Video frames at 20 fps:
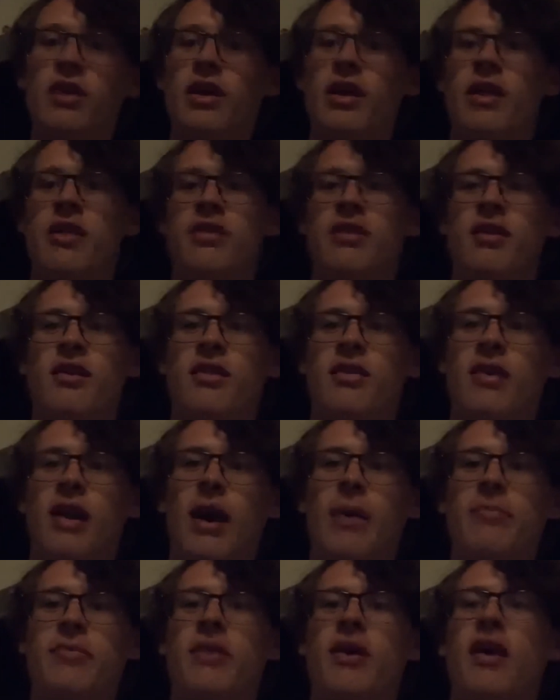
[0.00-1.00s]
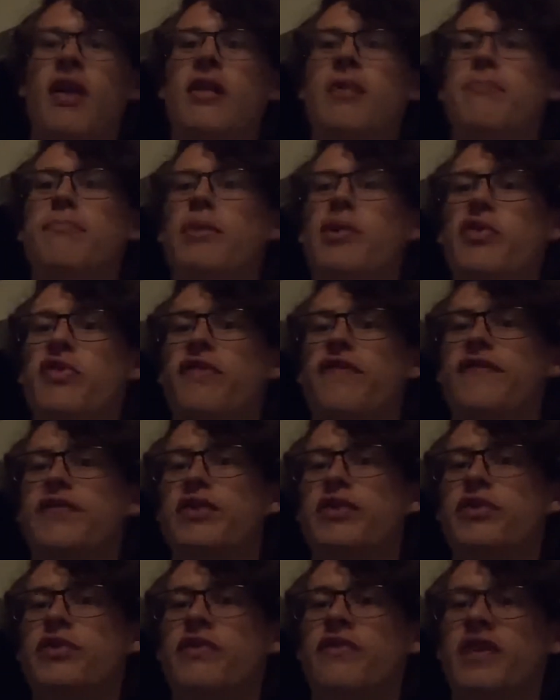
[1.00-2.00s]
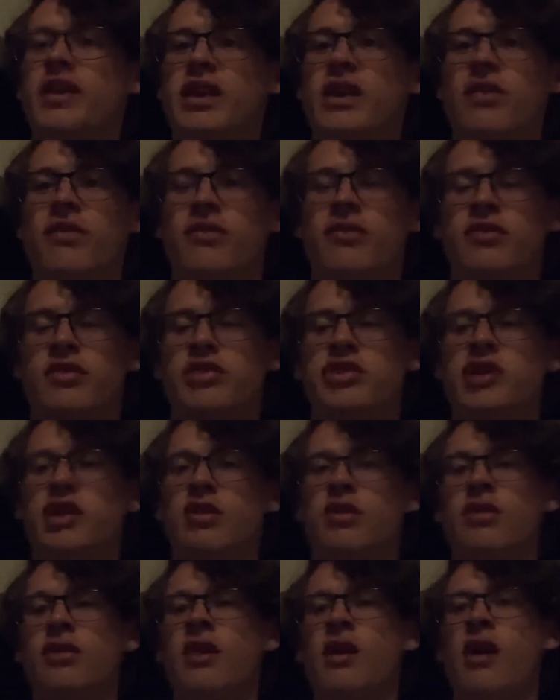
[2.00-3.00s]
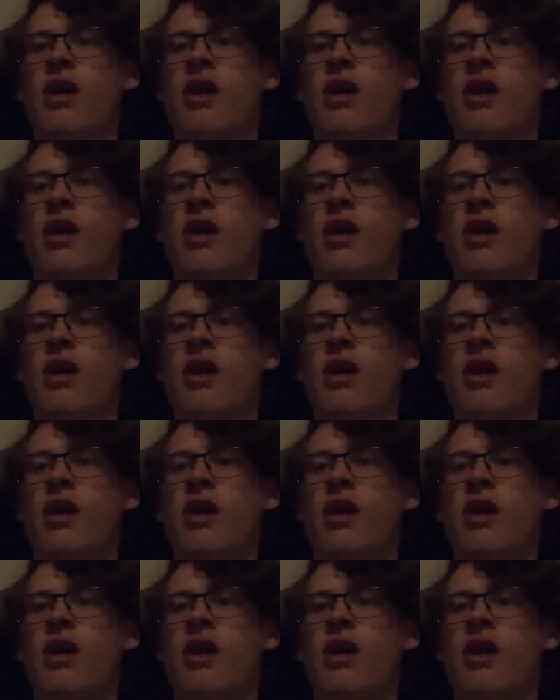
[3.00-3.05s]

at the top 10 most viewed videos on the channel